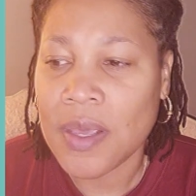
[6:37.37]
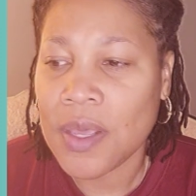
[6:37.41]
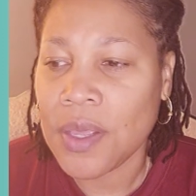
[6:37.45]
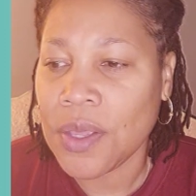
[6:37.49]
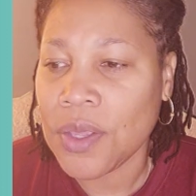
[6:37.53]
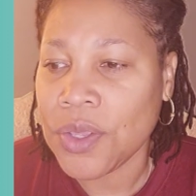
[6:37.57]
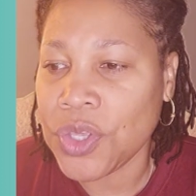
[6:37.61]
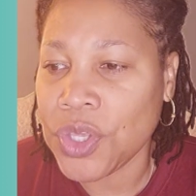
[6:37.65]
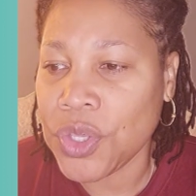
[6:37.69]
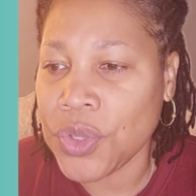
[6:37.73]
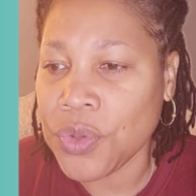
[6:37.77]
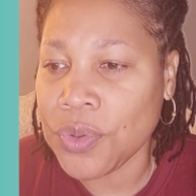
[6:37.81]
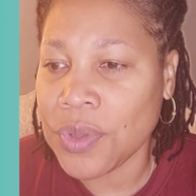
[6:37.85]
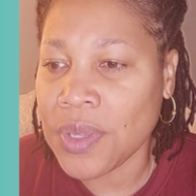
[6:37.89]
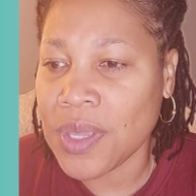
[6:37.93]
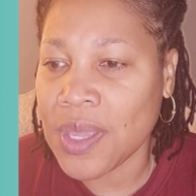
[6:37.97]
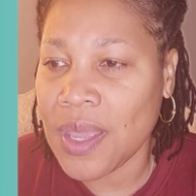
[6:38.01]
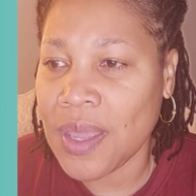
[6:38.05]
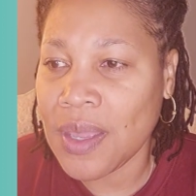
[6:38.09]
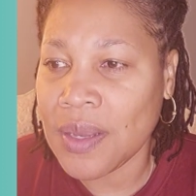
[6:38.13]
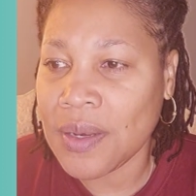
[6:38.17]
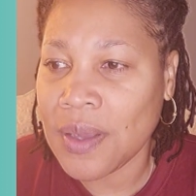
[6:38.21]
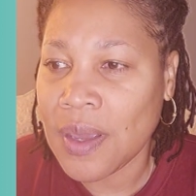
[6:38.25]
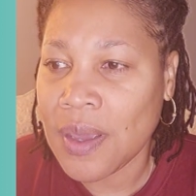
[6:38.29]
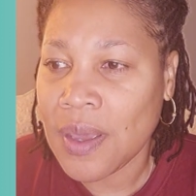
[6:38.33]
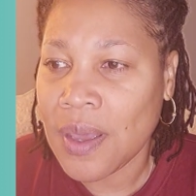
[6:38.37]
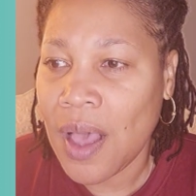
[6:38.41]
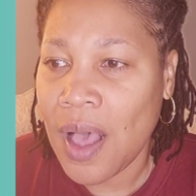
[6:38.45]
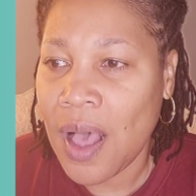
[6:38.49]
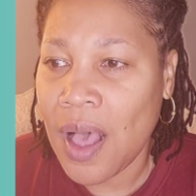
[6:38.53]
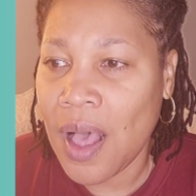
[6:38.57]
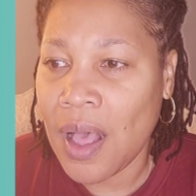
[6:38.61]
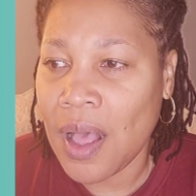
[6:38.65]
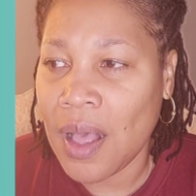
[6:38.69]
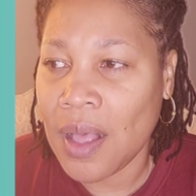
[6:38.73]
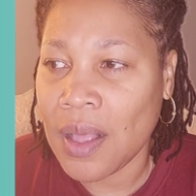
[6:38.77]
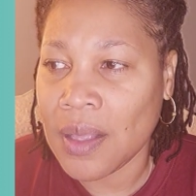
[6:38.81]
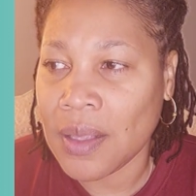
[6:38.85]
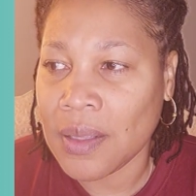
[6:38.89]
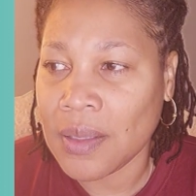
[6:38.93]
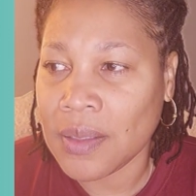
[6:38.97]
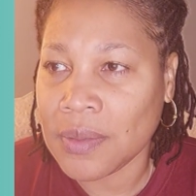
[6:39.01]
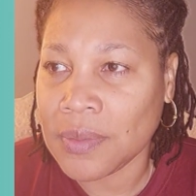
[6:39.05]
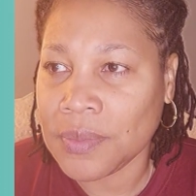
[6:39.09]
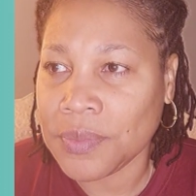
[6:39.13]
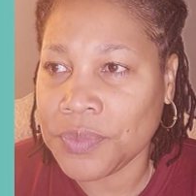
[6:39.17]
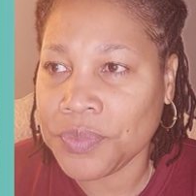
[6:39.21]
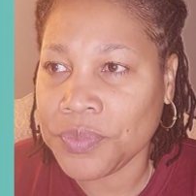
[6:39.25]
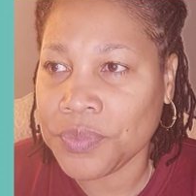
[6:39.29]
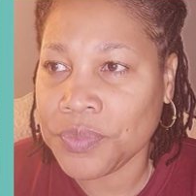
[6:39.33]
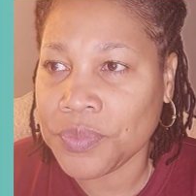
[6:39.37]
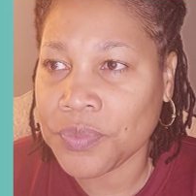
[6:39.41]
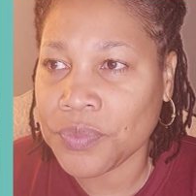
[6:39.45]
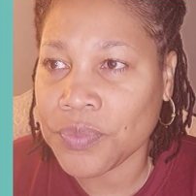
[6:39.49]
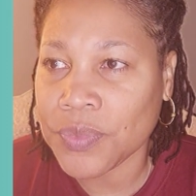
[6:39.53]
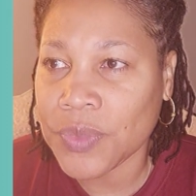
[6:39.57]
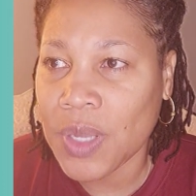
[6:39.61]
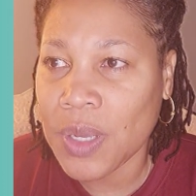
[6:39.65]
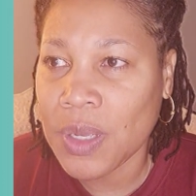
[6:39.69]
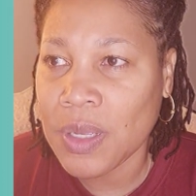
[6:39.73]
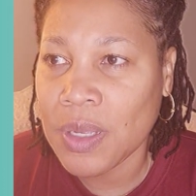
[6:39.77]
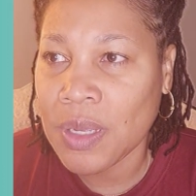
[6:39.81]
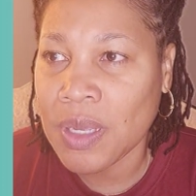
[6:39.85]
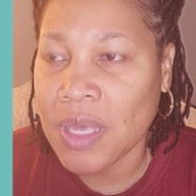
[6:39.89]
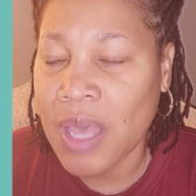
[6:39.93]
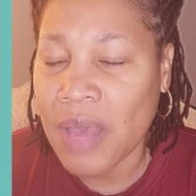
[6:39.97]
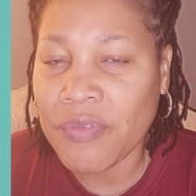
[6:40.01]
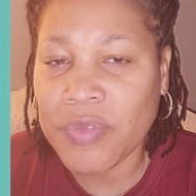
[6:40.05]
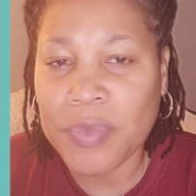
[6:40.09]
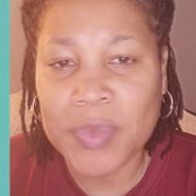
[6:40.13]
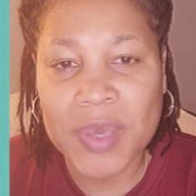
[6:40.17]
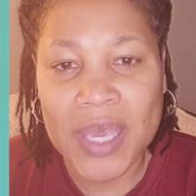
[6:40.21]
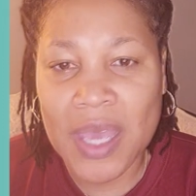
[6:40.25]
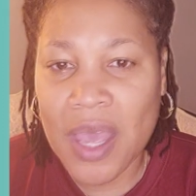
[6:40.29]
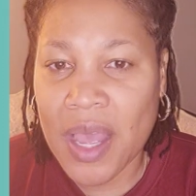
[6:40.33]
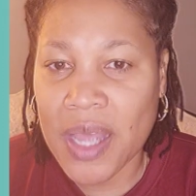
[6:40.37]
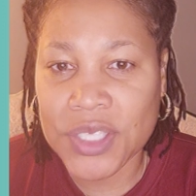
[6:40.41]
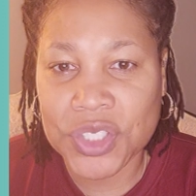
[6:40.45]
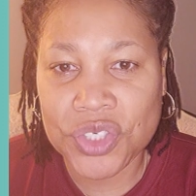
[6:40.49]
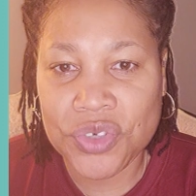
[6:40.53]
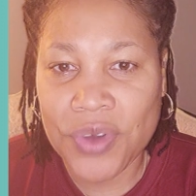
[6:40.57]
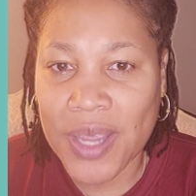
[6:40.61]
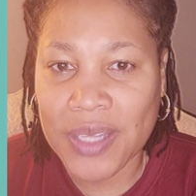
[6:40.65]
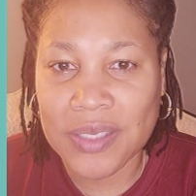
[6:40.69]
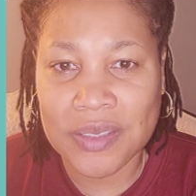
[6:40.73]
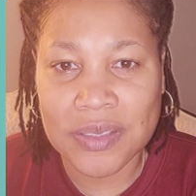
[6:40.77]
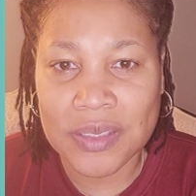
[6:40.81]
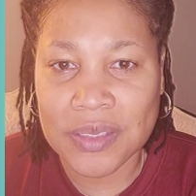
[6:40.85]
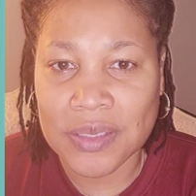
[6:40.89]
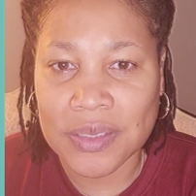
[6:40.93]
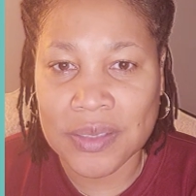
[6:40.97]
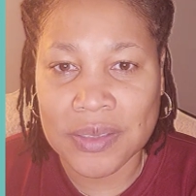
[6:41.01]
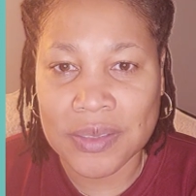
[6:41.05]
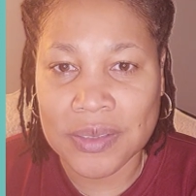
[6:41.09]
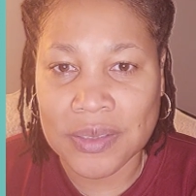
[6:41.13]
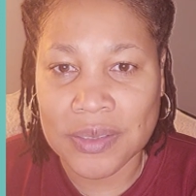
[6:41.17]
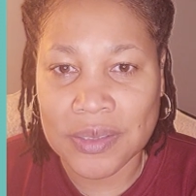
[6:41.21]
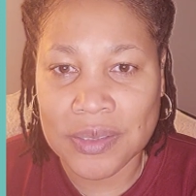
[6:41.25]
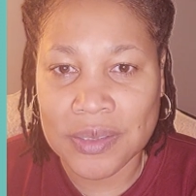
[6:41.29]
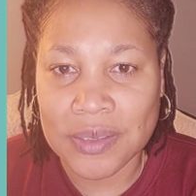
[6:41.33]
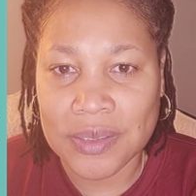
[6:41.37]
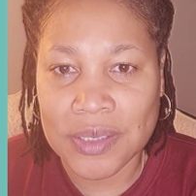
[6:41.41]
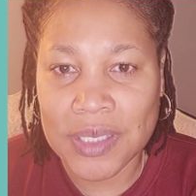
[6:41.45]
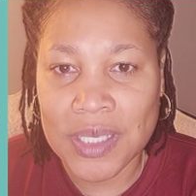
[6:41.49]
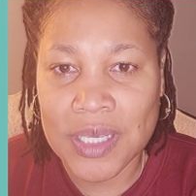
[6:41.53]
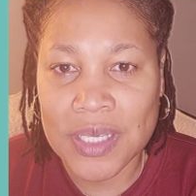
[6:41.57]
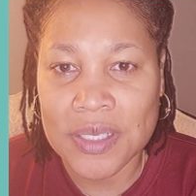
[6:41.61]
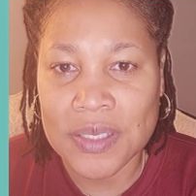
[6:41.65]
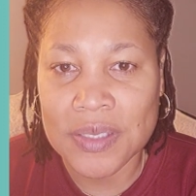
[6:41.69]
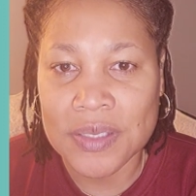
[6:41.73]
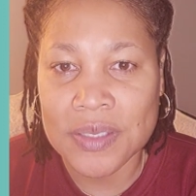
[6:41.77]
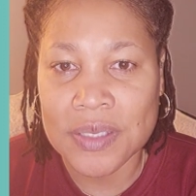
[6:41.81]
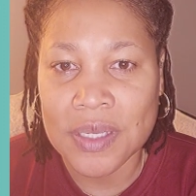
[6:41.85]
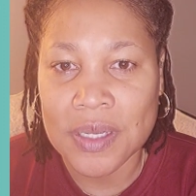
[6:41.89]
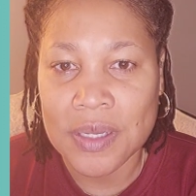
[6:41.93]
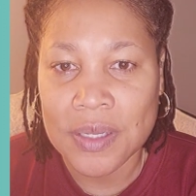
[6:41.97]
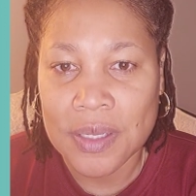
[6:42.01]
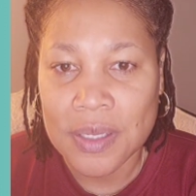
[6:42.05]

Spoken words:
You could, government contracting is